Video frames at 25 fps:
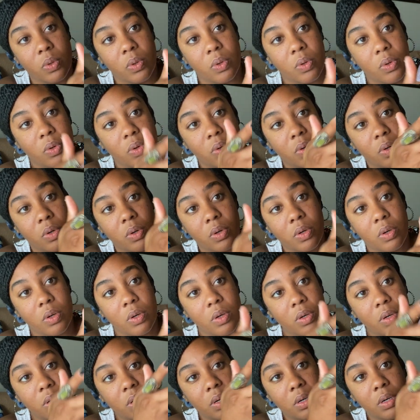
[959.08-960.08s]

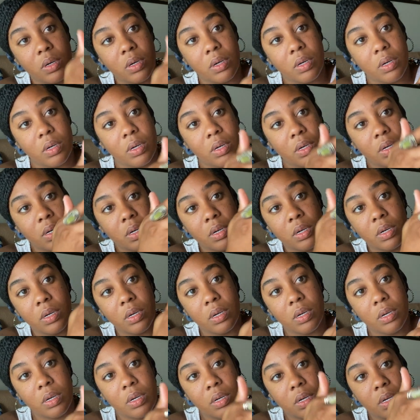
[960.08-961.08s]

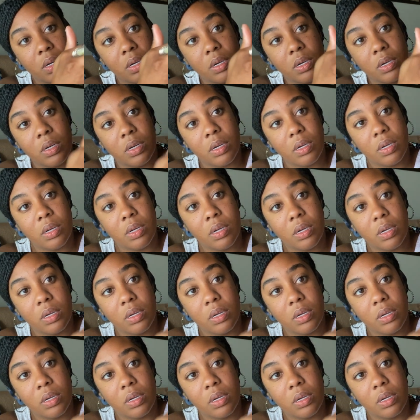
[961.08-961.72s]
(silence)